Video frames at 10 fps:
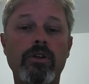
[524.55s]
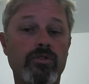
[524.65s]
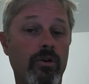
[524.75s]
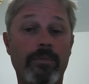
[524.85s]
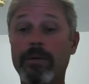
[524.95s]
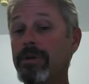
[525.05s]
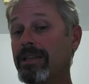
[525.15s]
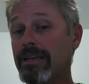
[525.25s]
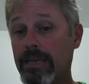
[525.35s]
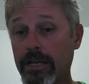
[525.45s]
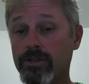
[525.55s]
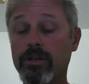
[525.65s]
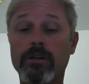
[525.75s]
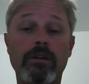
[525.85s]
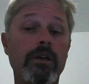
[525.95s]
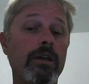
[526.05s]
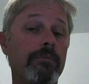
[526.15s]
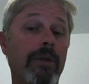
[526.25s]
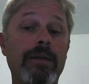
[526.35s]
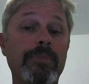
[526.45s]
So it might be in the kitchen,
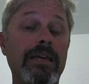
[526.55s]
might